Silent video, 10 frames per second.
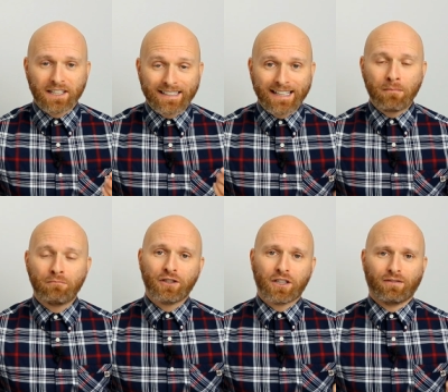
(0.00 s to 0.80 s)
the
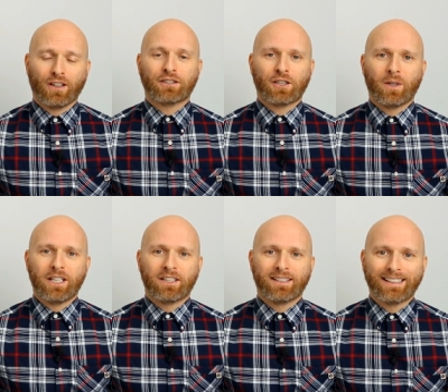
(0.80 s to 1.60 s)
temperature
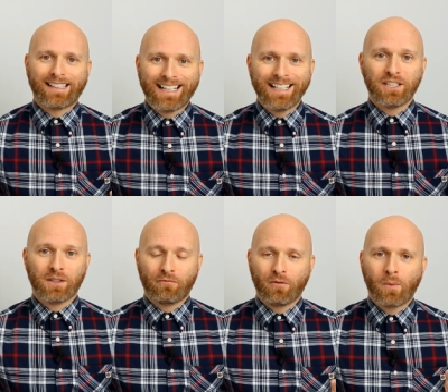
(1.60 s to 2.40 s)
fluctuations in the
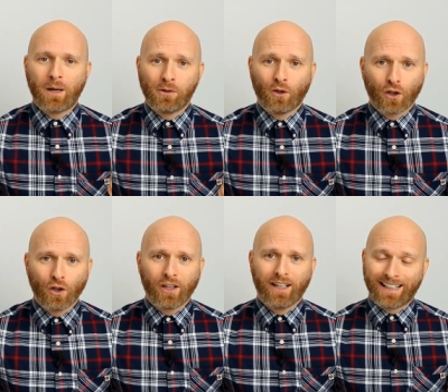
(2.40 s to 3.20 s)
kitchen from when you're
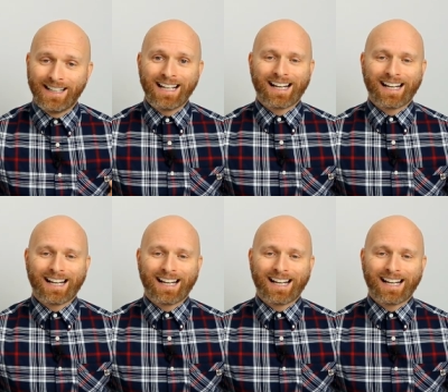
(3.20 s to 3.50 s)
cooking